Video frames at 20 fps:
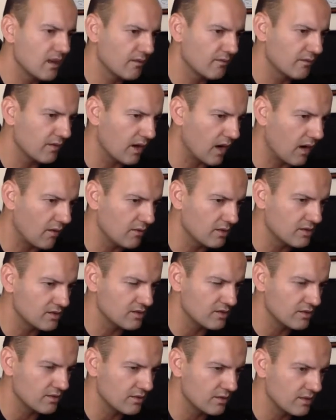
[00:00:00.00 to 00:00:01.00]
of our
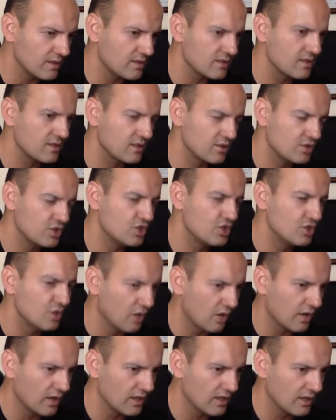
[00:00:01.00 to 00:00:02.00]
students
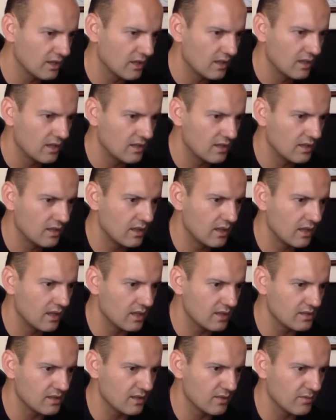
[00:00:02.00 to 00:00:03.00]
joined the
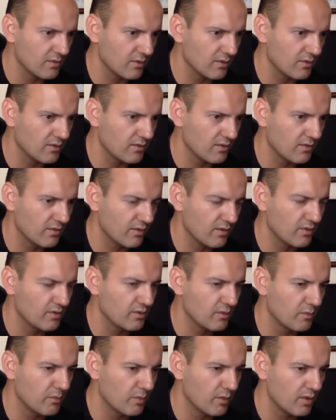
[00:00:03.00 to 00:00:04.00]

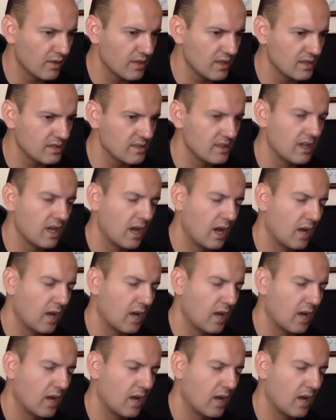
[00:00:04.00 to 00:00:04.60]
STEMforYouth project.